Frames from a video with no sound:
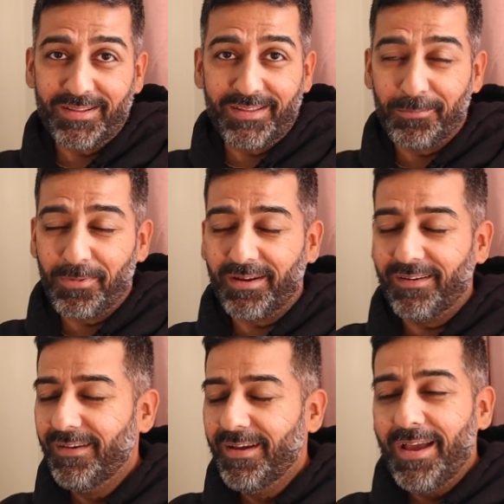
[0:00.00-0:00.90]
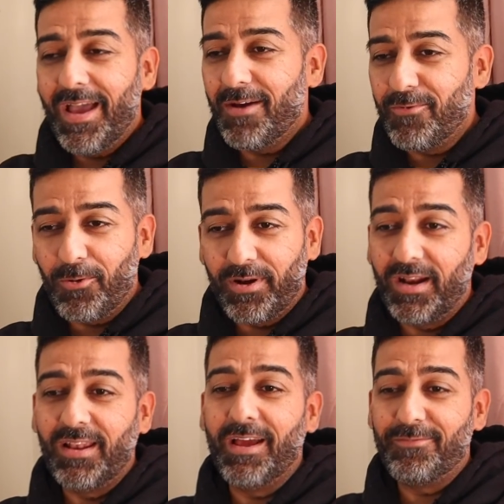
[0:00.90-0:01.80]
anything. But everyone
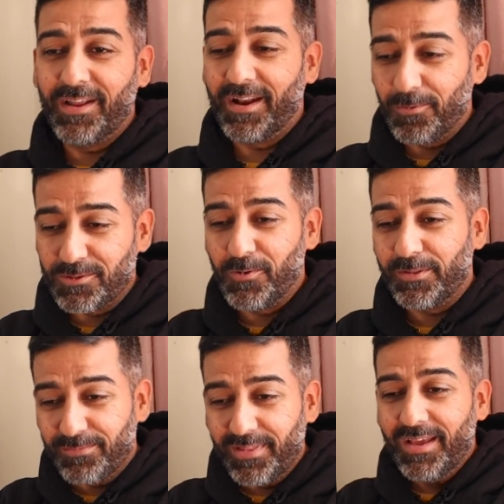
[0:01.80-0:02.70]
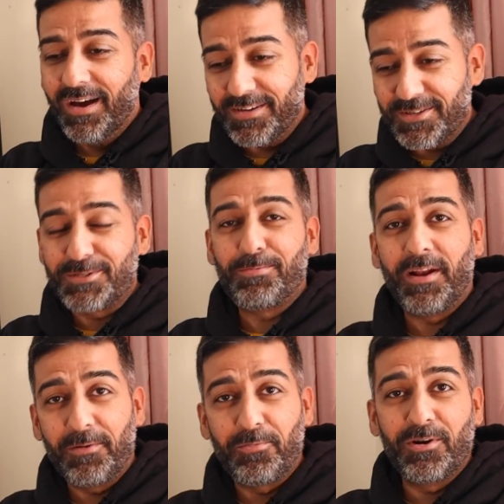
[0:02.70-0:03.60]
had left, and I was with a
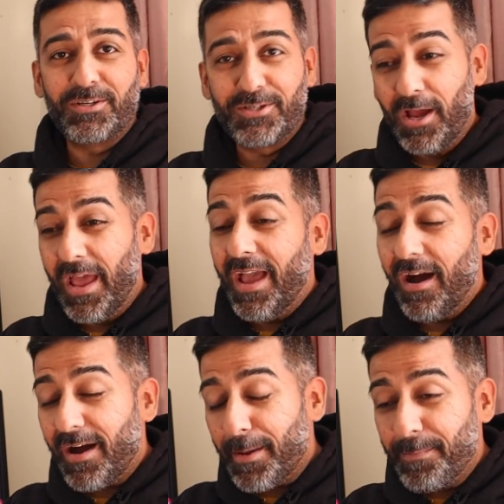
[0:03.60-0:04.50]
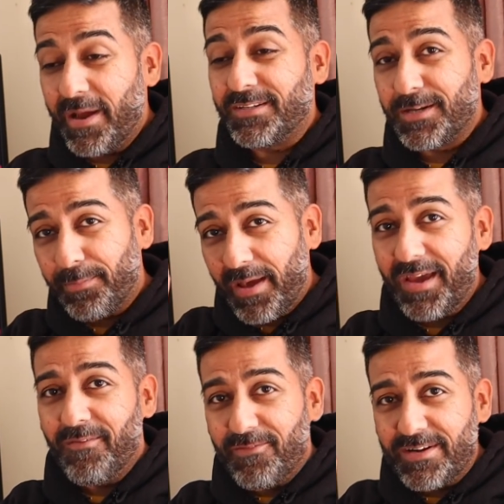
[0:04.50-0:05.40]
dustpan and brush. I picked up
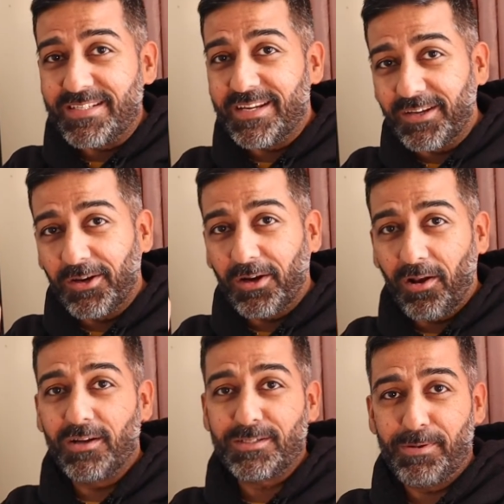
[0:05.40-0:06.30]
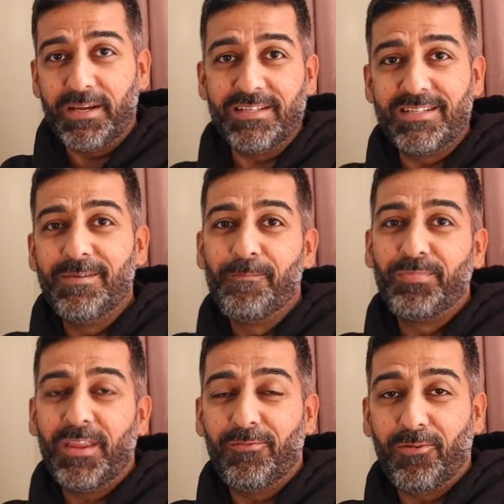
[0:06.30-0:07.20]
every single glass piece
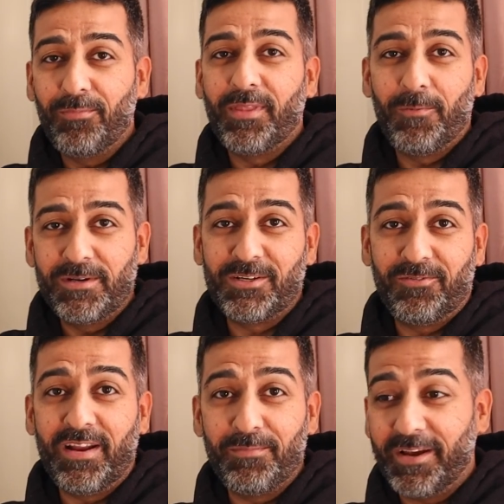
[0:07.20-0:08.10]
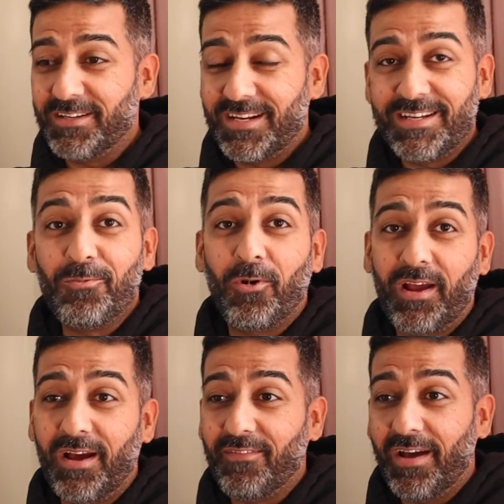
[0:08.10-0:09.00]
from that windscreen because I didn't
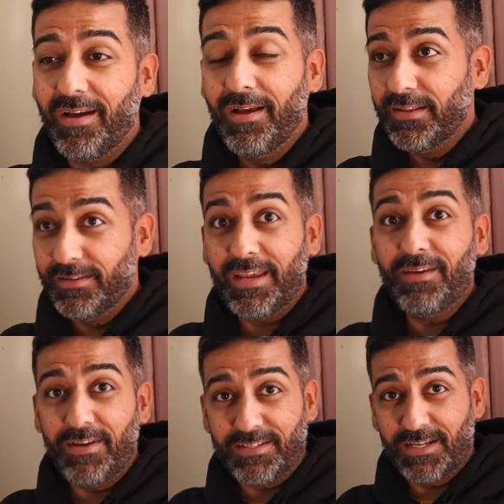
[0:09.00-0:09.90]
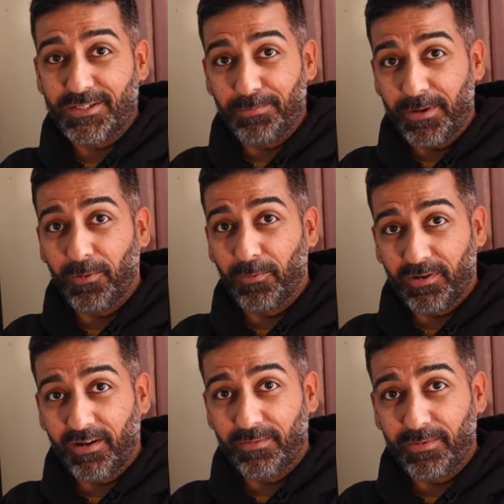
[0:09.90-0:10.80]
want to have the evening session. People
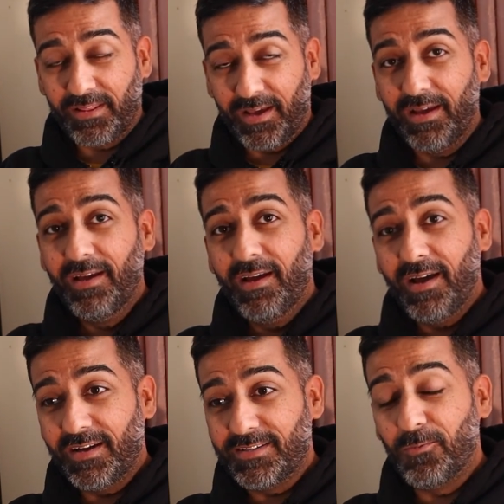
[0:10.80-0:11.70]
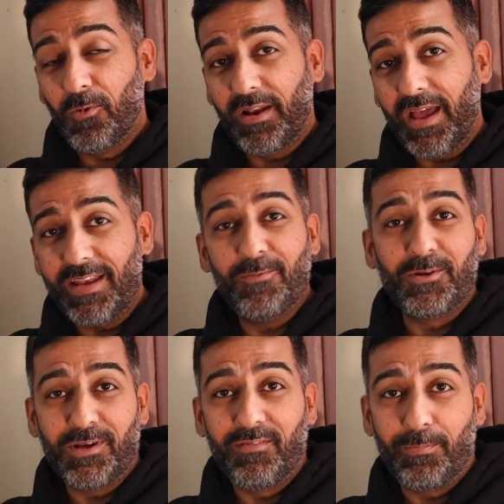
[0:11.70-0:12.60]
were going to be there, and I didn't want
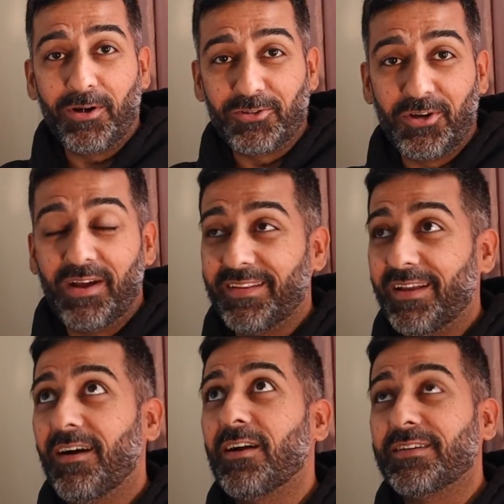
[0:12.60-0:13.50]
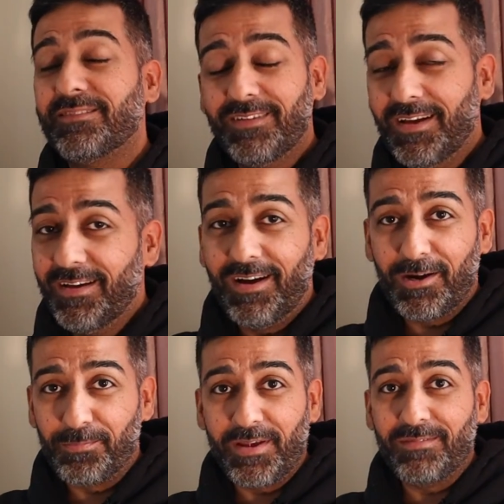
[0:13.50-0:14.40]
anyone to have a puncture, and then
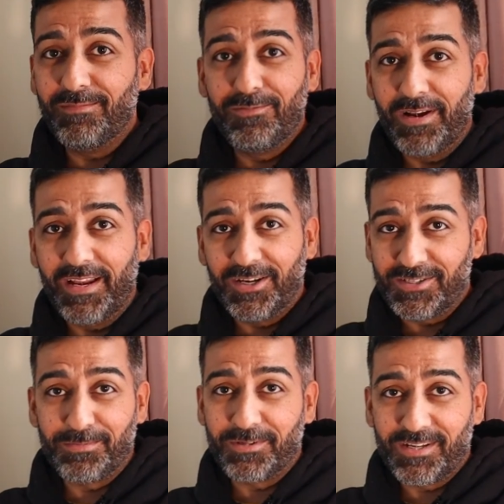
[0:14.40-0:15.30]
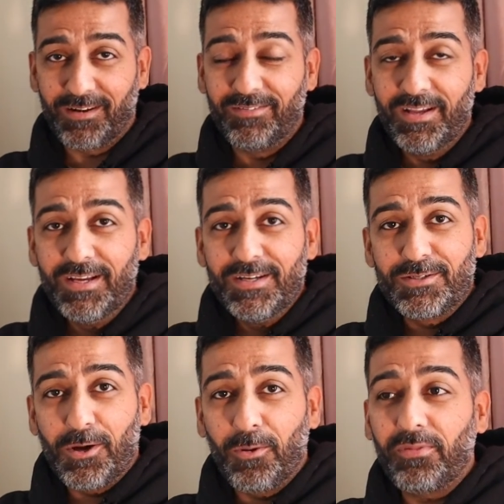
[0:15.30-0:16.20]
I'd be really cussing myself.
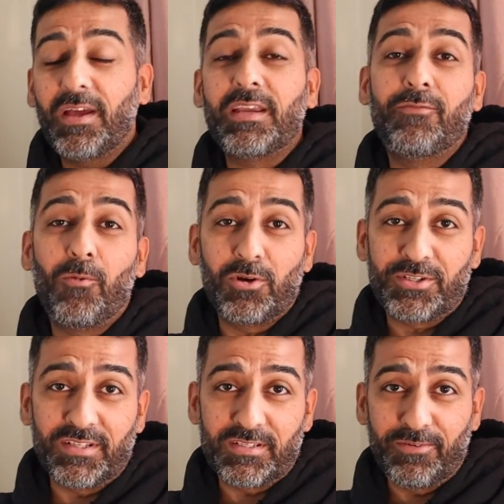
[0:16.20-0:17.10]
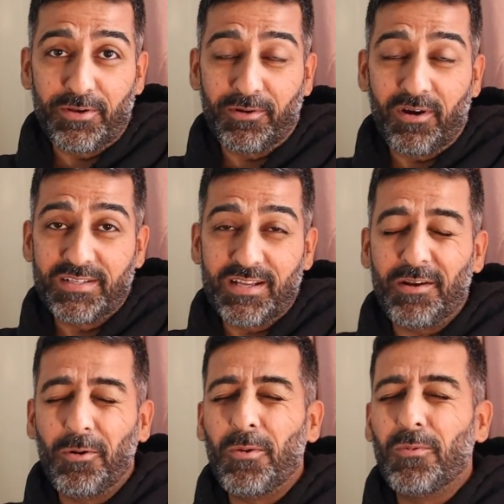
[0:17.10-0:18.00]
So thank you for watching this video, guys.
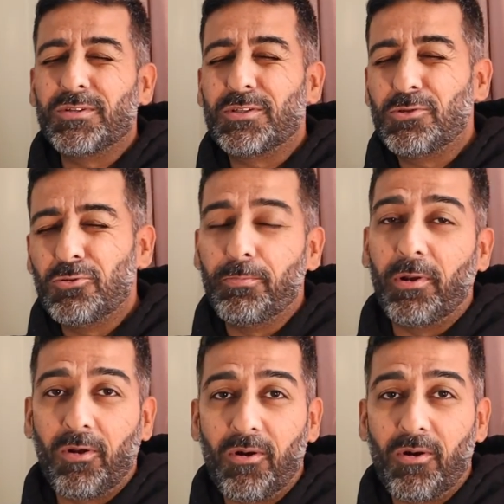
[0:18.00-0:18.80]
I know it was super